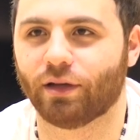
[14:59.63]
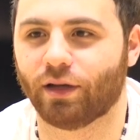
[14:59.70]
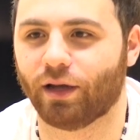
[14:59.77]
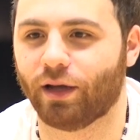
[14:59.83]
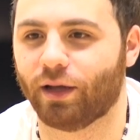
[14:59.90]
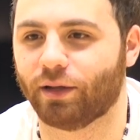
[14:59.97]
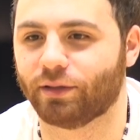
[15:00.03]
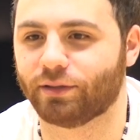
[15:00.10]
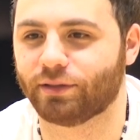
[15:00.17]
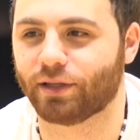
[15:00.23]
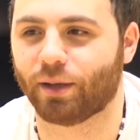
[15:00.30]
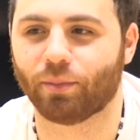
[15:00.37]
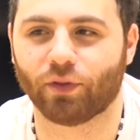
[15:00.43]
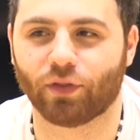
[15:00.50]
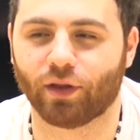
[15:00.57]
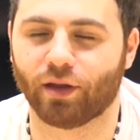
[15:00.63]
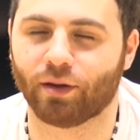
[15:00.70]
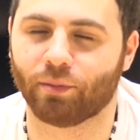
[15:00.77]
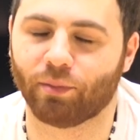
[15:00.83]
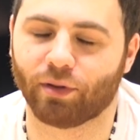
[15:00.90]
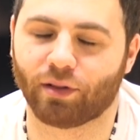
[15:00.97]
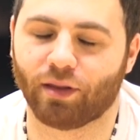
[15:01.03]
type of thing,
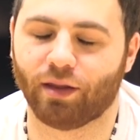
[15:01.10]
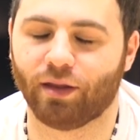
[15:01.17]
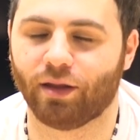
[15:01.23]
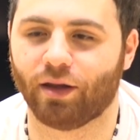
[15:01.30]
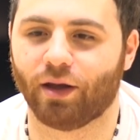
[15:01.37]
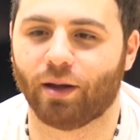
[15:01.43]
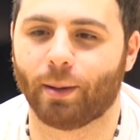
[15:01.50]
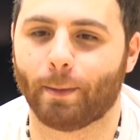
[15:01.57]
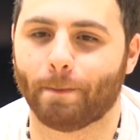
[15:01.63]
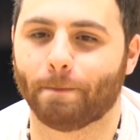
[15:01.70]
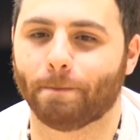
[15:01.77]
but the